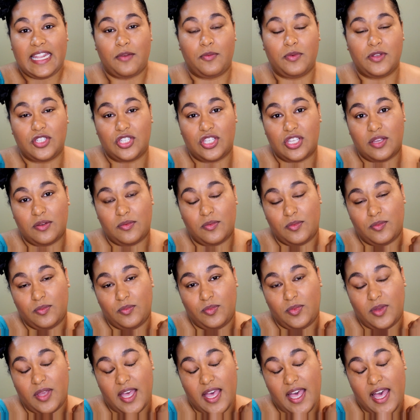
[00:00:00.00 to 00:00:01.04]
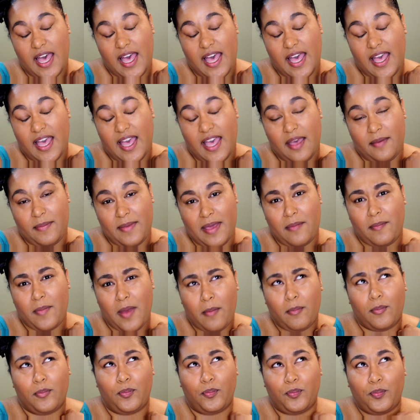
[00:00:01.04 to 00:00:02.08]
It was, it, I, I mean,
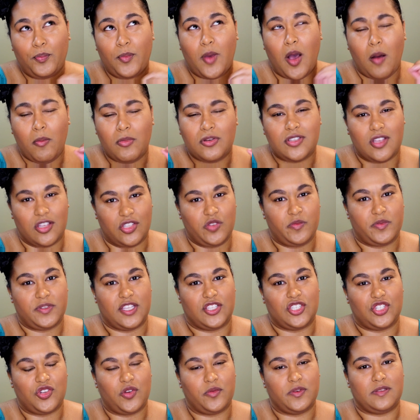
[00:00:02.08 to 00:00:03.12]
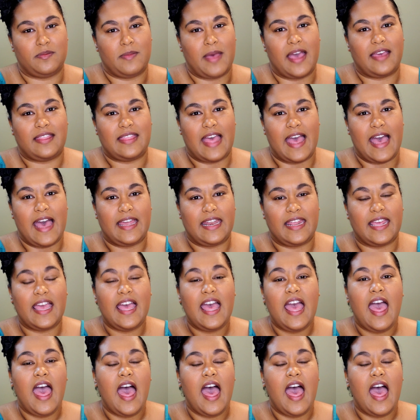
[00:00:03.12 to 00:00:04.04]
I'm almost one hundred percent sure it was MAC that had it.